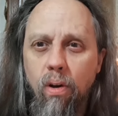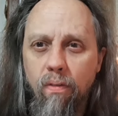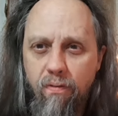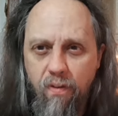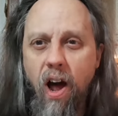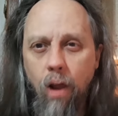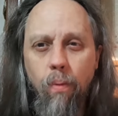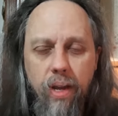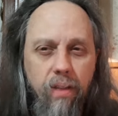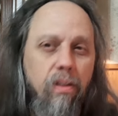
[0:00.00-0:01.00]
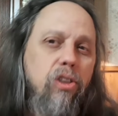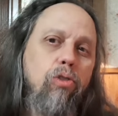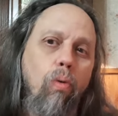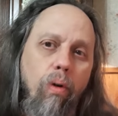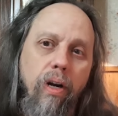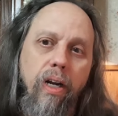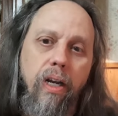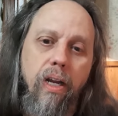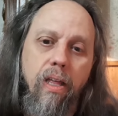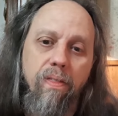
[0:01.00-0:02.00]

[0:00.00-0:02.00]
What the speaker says: following the story.